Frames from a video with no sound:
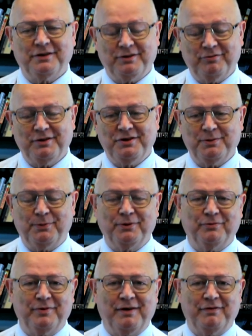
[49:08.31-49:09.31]
you read your book
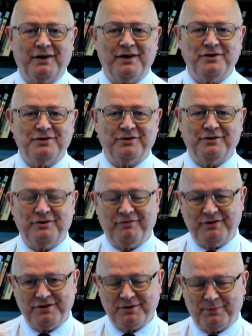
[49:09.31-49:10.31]
of Revelation, you
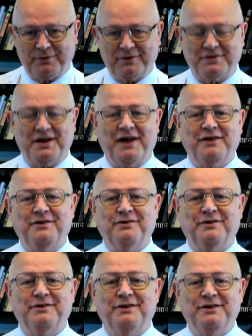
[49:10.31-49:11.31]
read your book of Daniel,